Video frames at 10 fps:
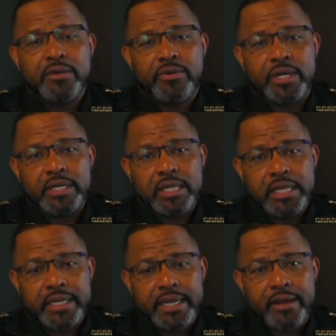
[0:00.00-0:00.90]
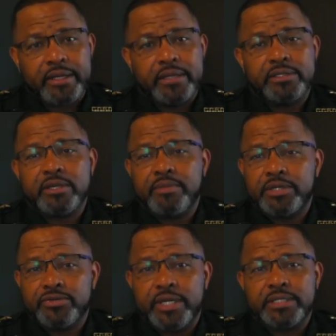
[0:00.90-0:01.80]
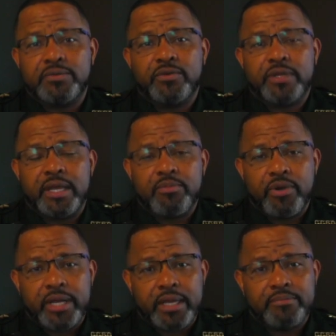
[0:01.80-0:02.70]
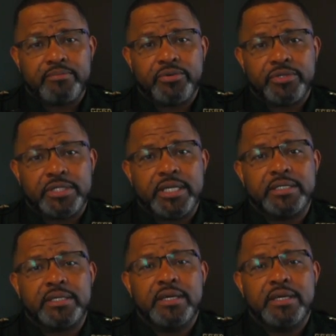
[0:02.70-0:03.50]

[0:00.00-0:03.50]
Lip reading: crediting Clay County and this administration with an 8.8%